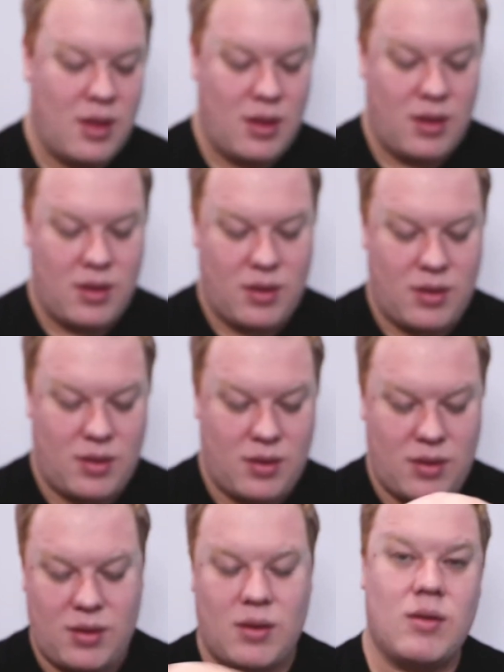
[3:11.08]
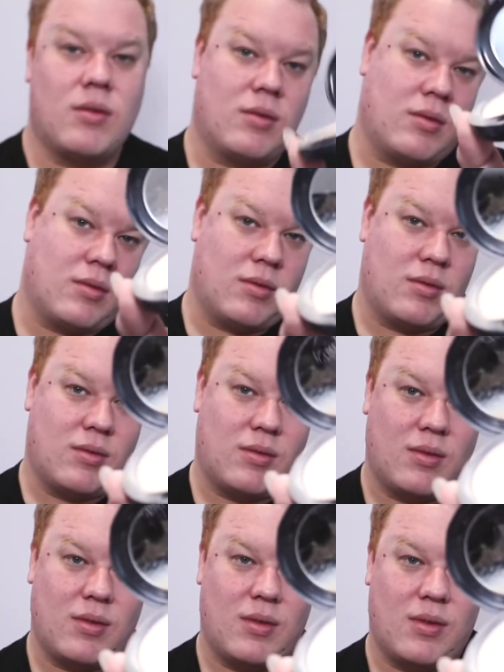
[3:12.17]
MAC Studio Fix Powder
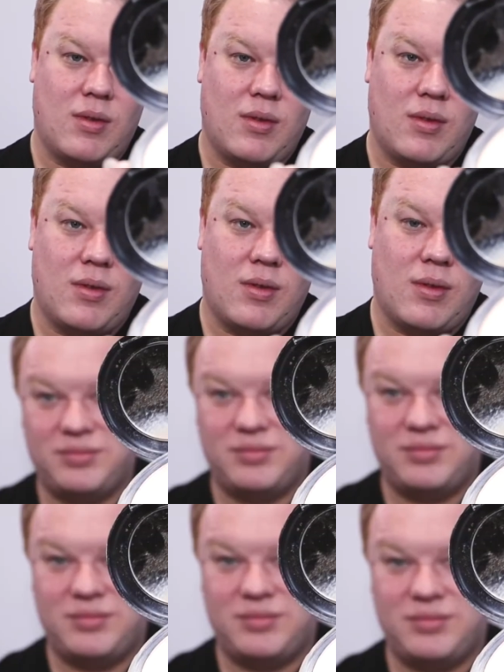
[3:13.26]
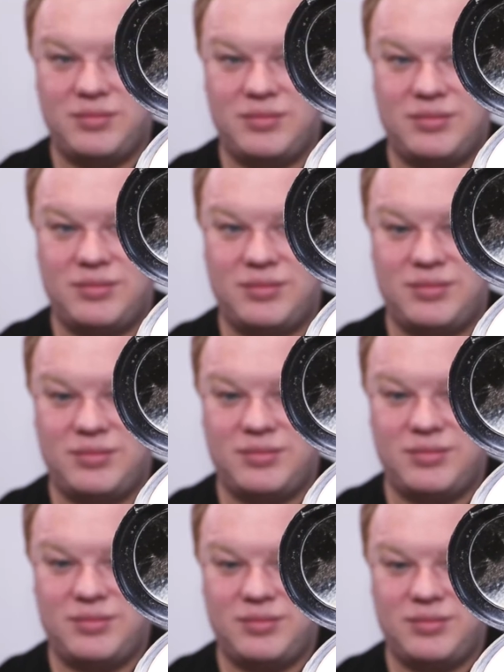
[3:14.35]
Plus Foundation in the colour
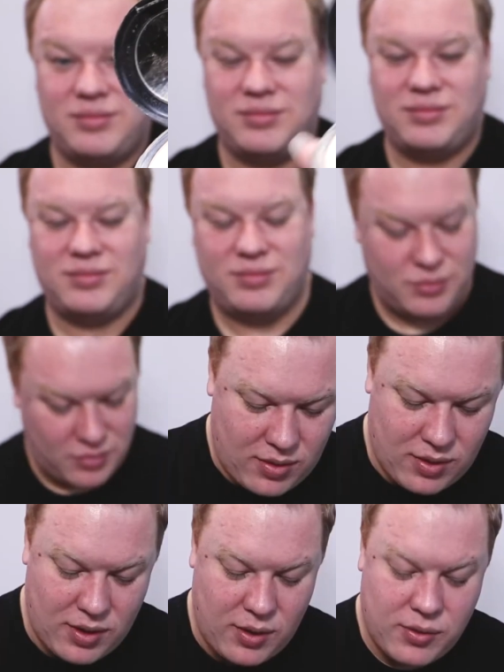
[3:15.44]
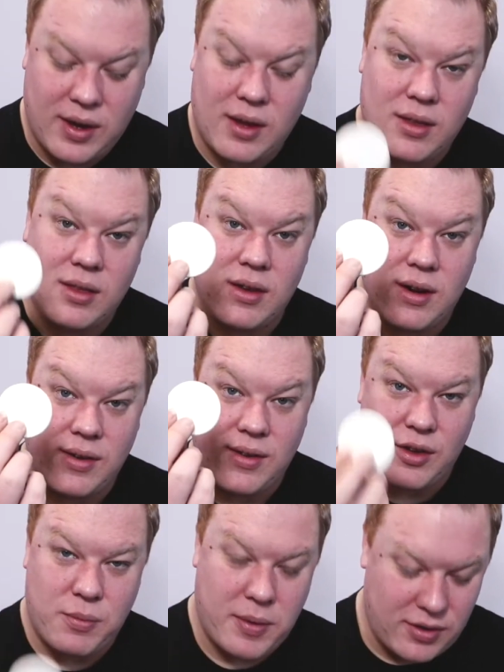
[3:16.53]
NW10. Using the nice little
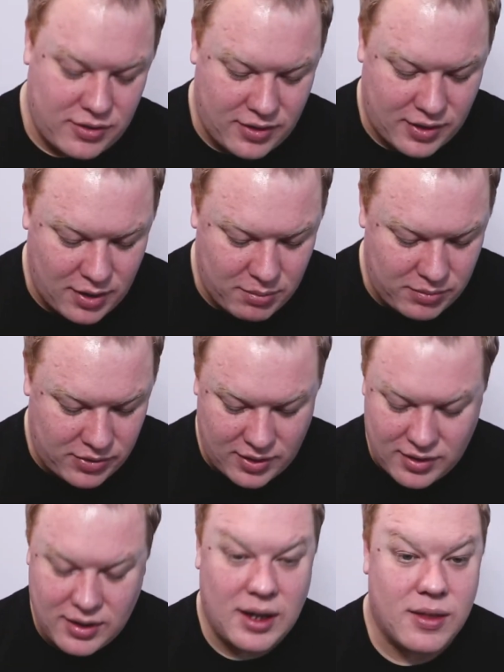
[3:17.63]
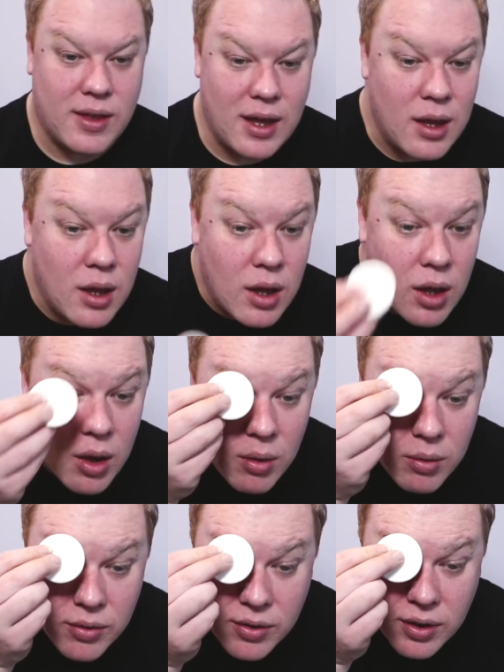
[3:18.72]
sponge that comes underneath it,
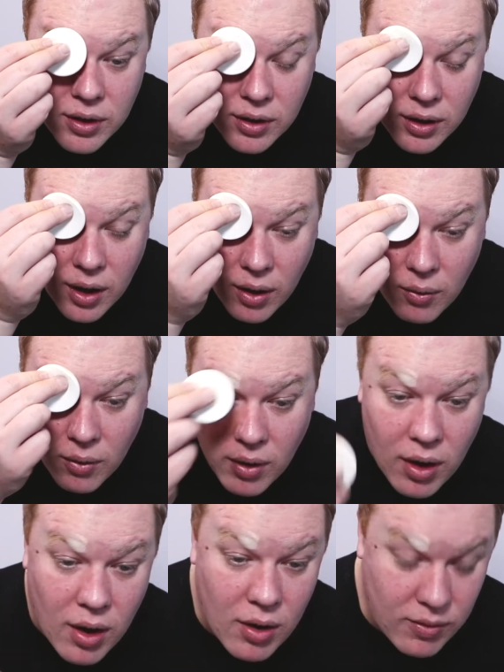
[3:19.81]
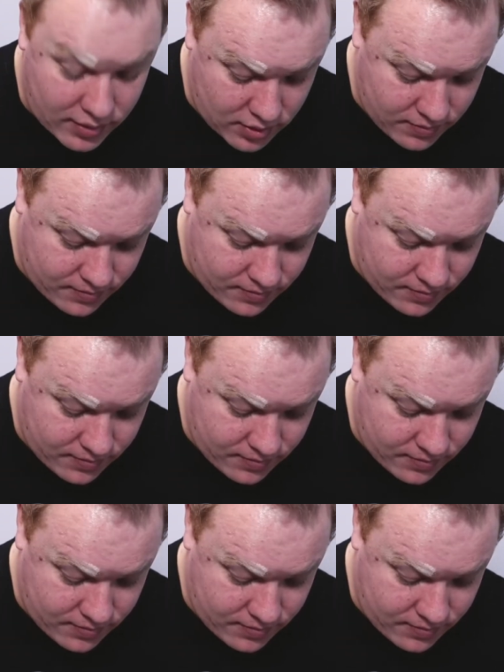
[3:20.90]
we're just going to go over,